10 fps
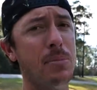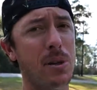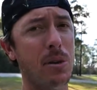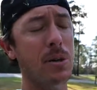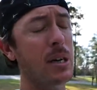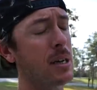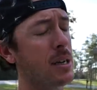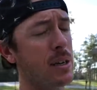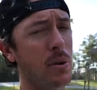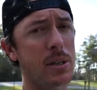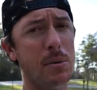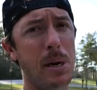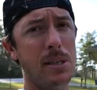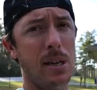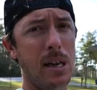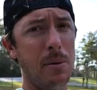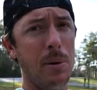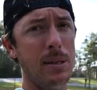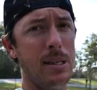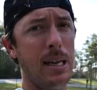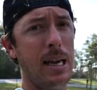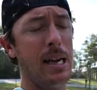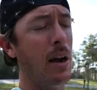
So go ahead and smash that like button today.